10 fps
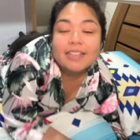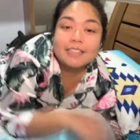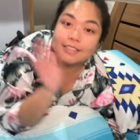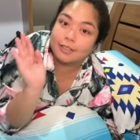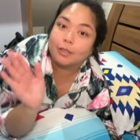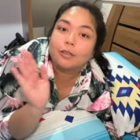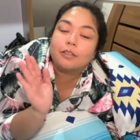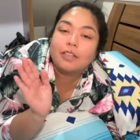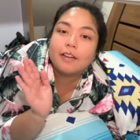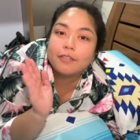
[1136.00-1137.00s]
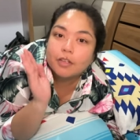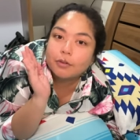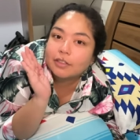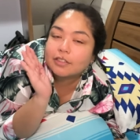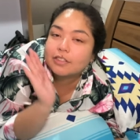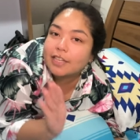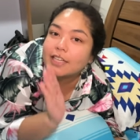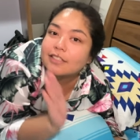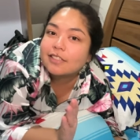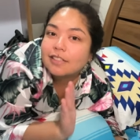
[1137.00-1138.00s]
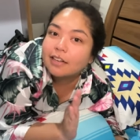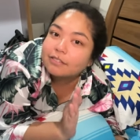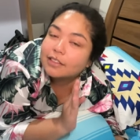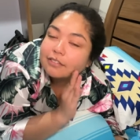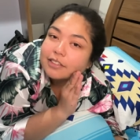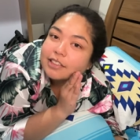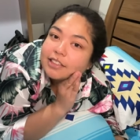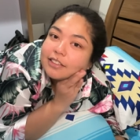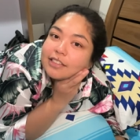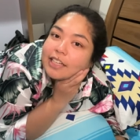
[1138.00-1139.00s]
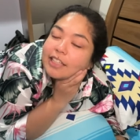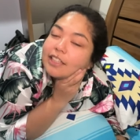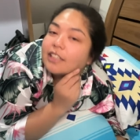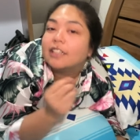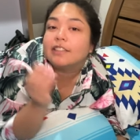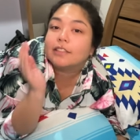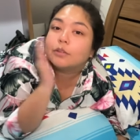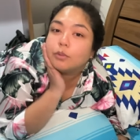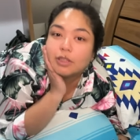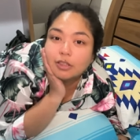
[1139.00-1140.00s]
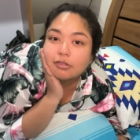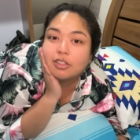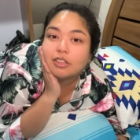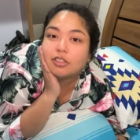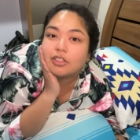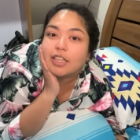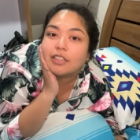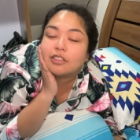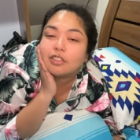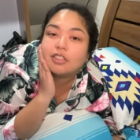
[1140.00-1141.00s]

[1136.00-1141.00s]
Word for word: So, if you were to change stuff that we did today, what would you change?